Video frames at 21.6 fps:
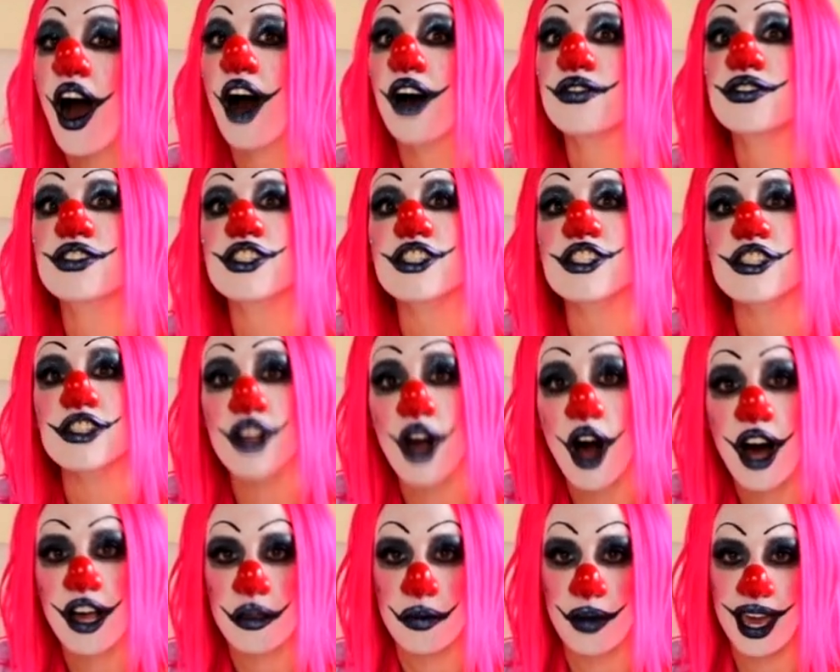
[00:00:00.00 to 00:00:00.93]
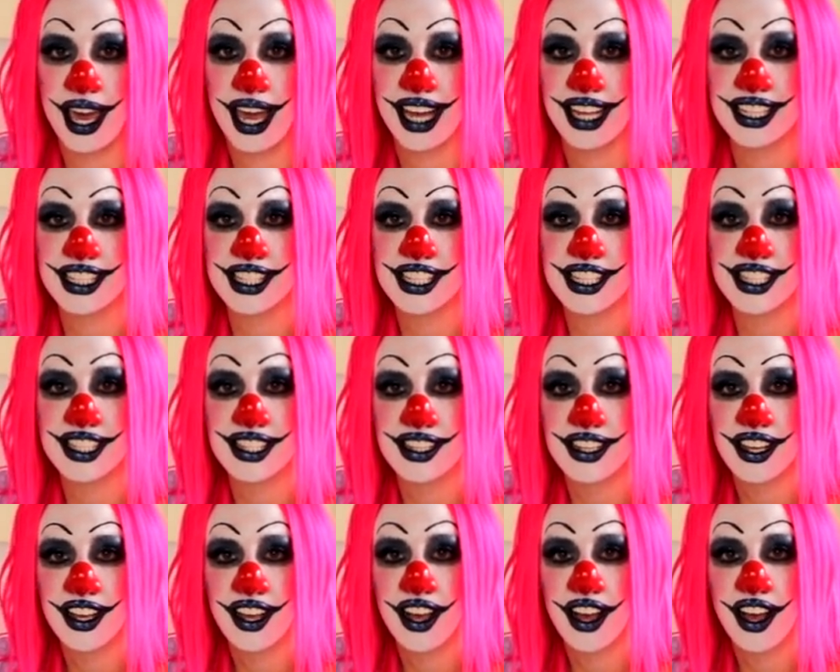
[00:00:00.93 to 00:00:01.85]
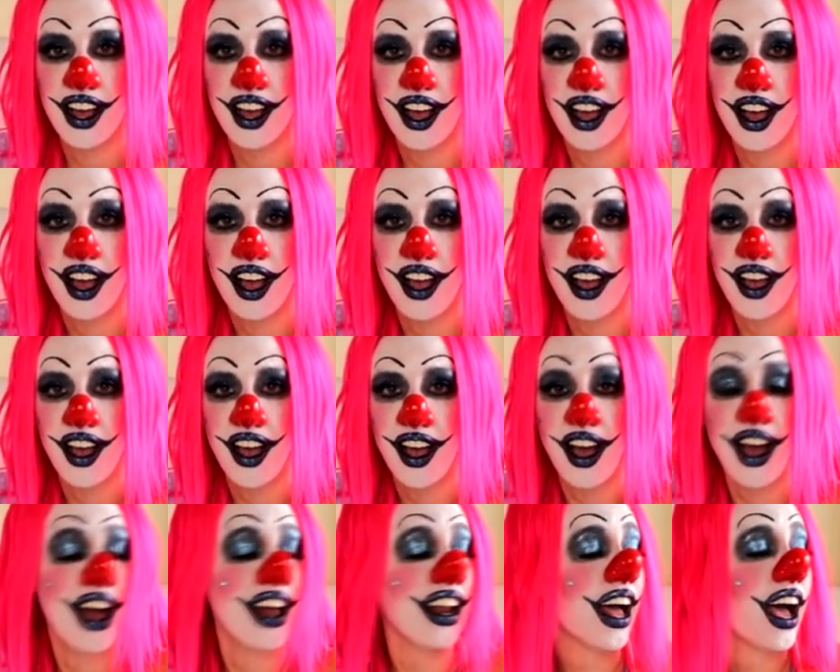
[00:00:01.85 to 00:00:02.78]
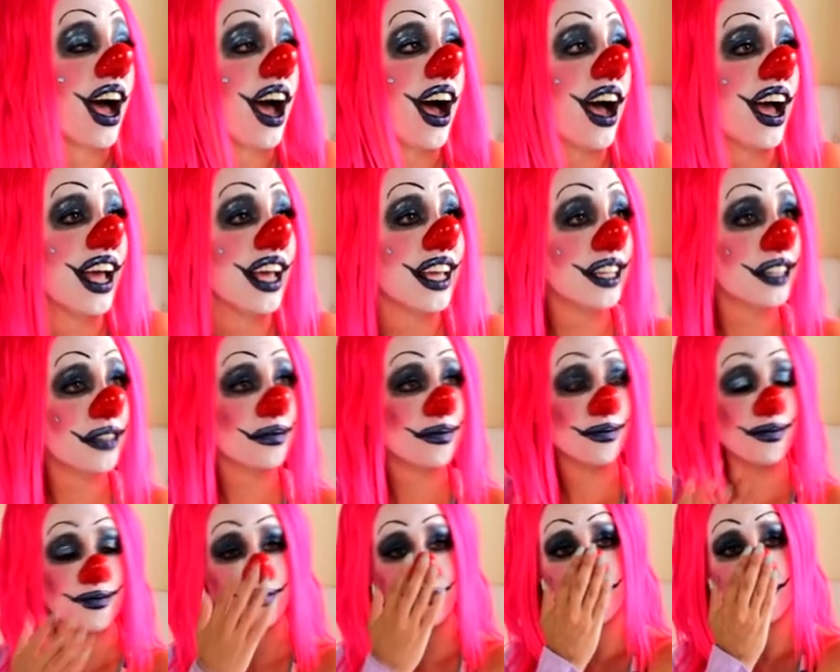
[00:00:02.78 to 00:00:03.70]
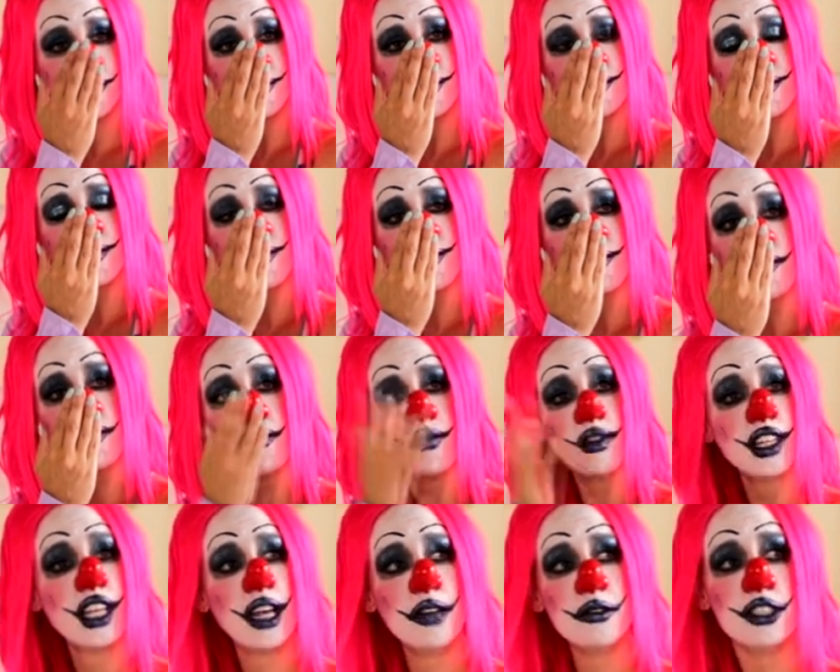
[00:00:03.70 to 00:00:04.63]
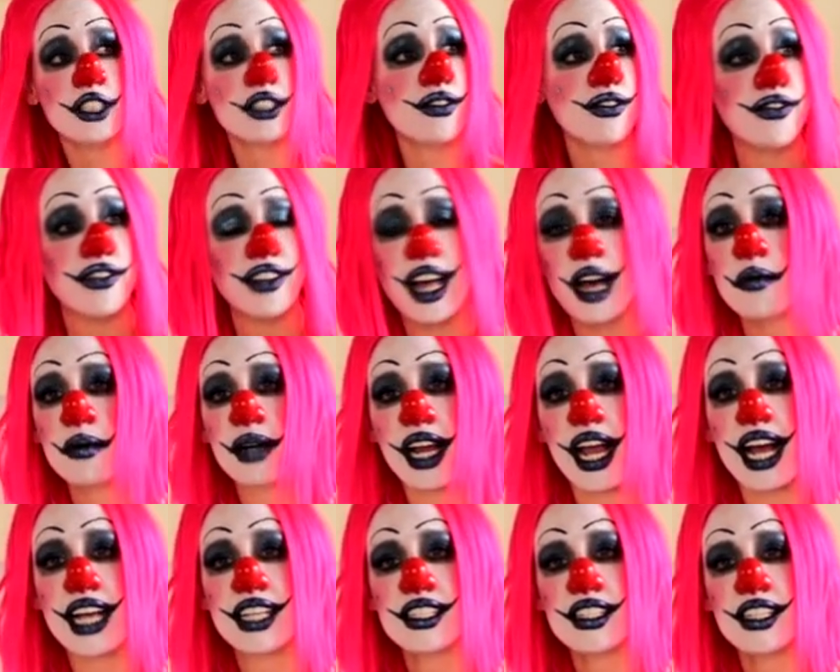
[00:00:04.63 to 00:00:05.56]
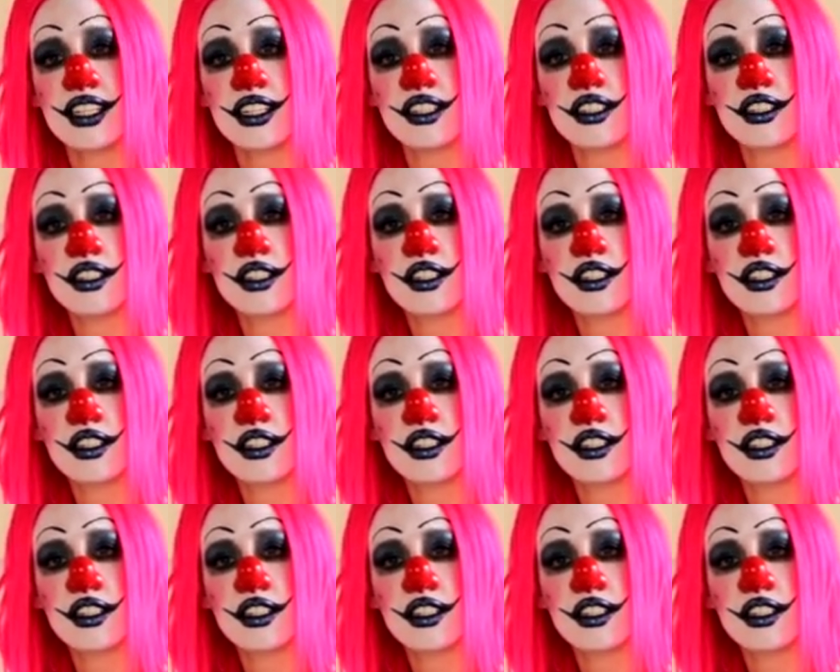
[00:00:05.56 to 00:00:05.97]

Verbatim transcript: of sloth pants. And I am just flabbergasted,